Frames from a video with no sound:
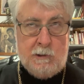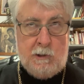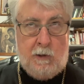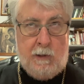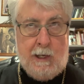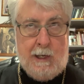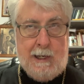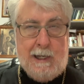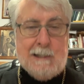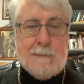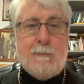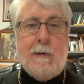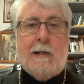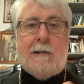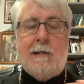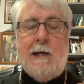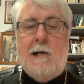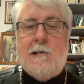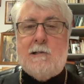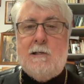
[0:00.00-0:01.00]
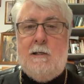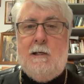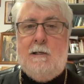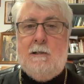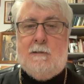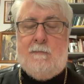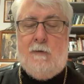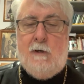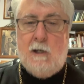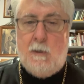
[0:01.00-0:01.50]
So that expectation
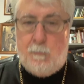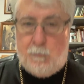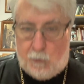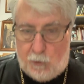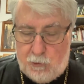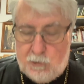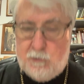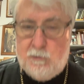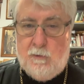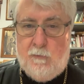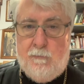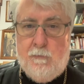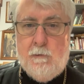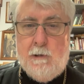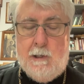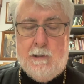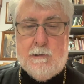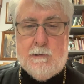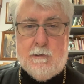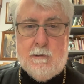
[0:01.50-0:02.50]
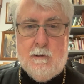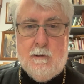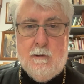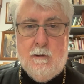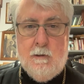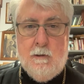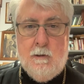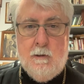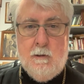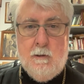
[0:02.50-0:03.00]
is very personal for us.
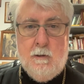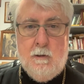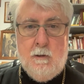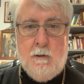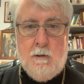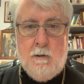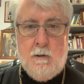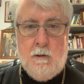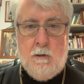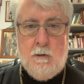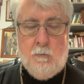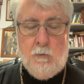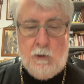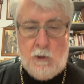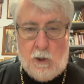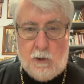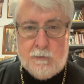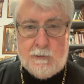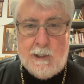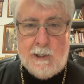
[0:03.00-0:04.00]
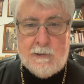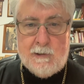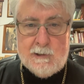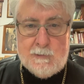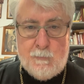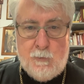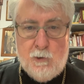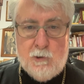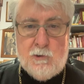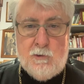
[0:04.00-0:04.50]
We all take
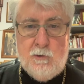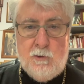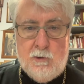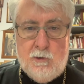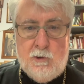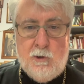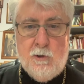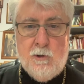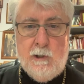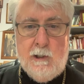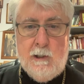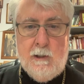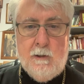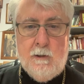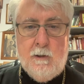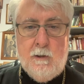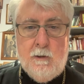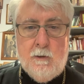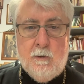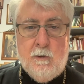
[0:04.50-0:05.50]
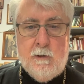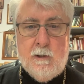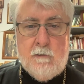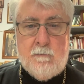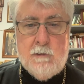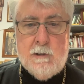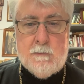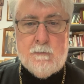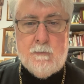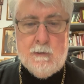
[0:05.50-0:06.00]
this personal journey during
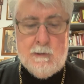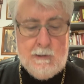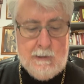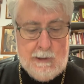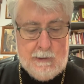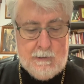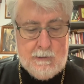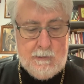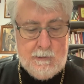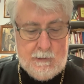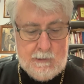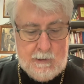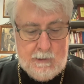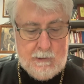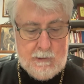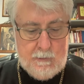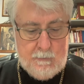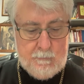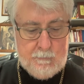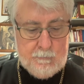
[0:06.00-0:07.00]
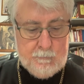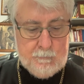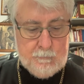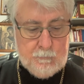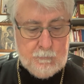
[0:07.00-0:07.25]
the Christmas Lenten season.